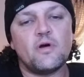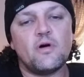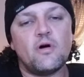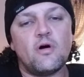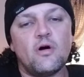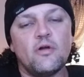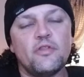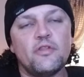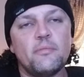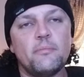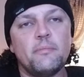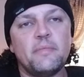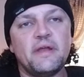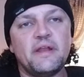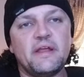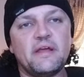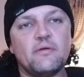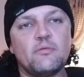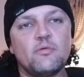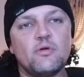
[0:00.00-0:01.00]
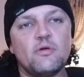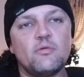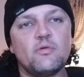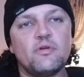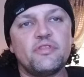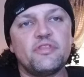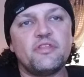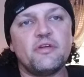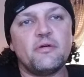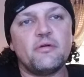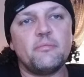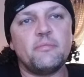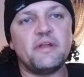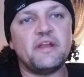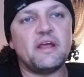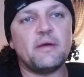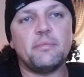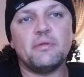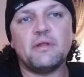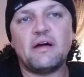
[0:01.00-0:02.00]
on the media, with the
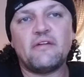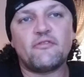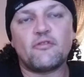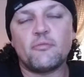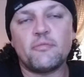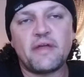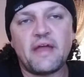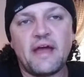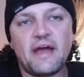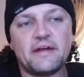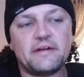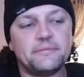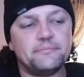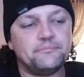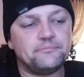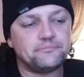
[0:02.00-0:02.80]
media platform they had,